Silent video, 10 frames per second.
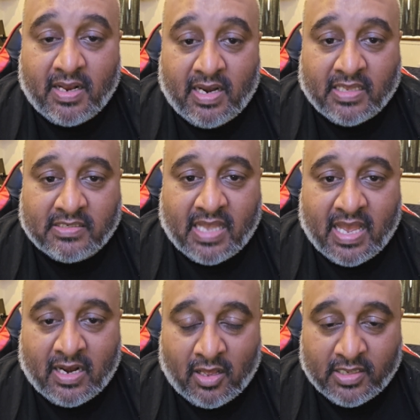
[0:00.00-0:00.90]
less
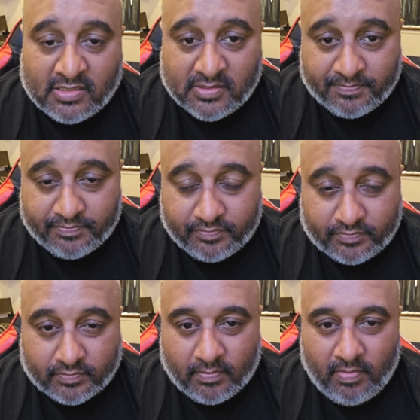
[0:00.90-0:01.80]
allies.
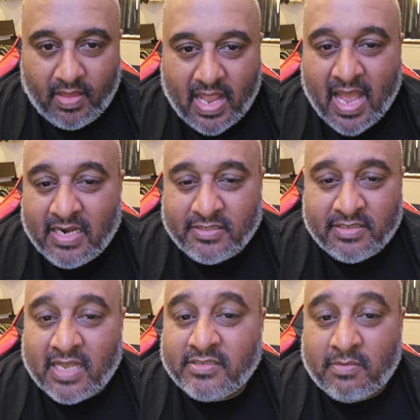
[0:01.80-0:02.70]

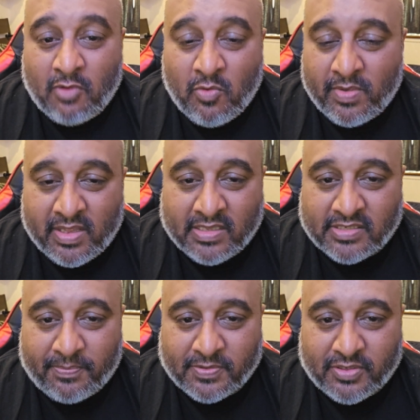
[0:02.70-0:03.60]
Alicent has a moment in
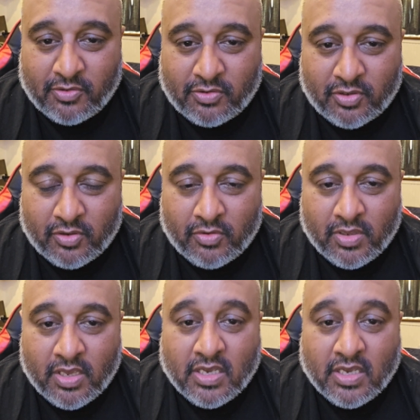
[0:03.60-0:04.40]
this episode too.